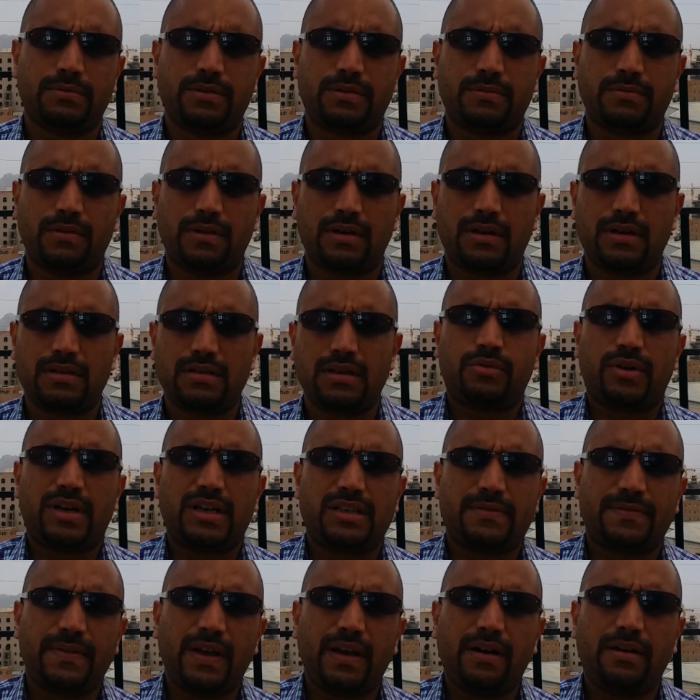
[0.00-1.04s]
which was
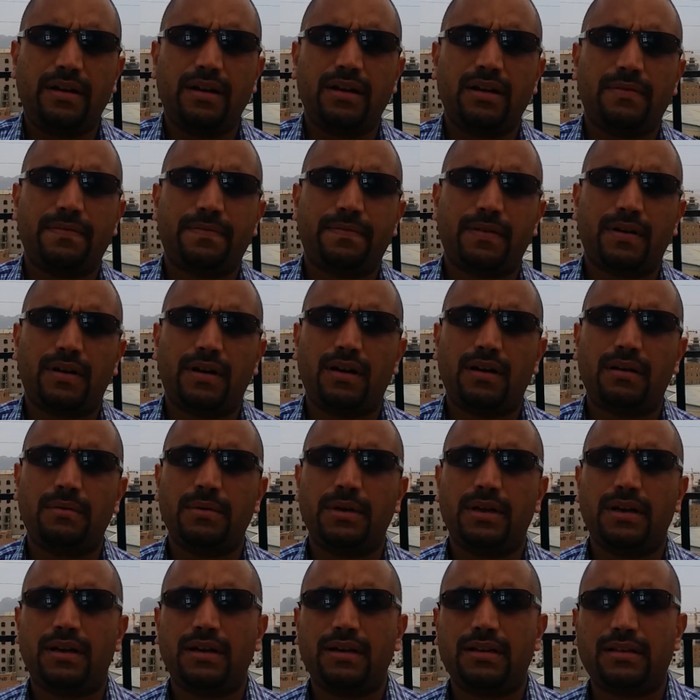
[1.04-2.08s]
transferring from
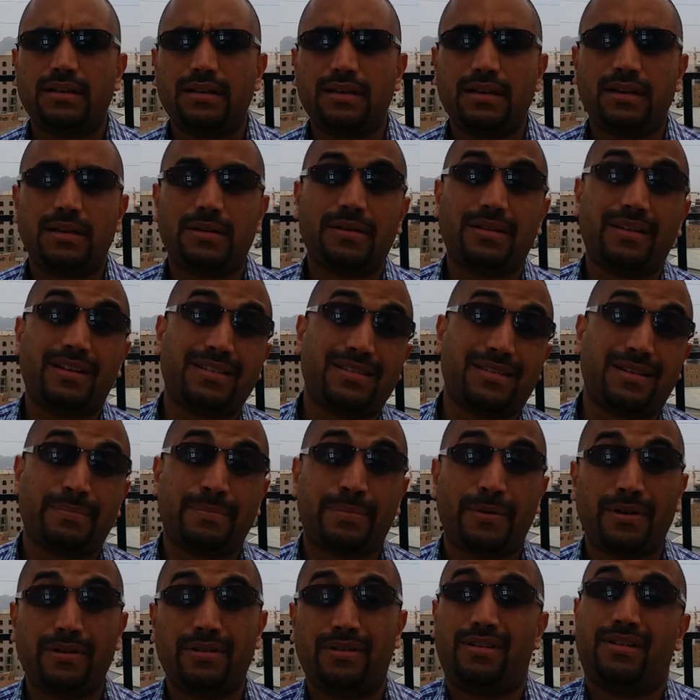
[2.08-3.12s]
an idea to the
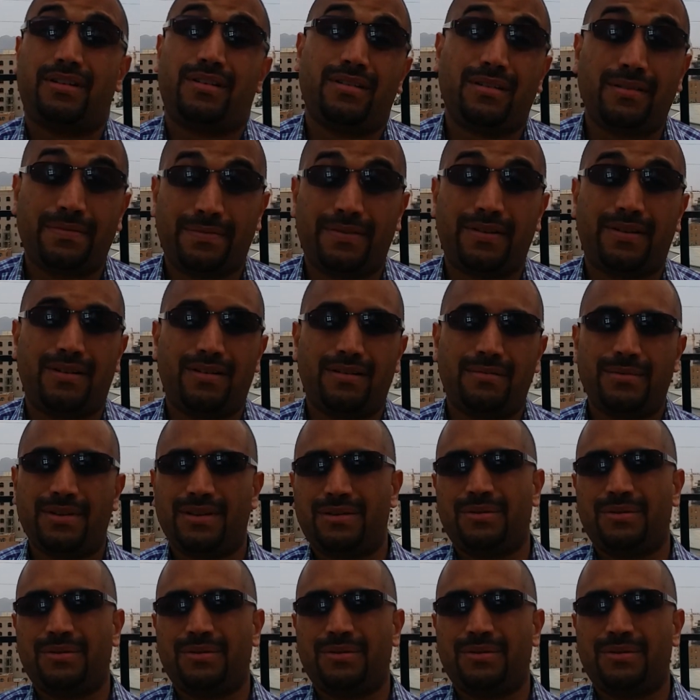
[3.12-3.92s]
entrepreneurial firm,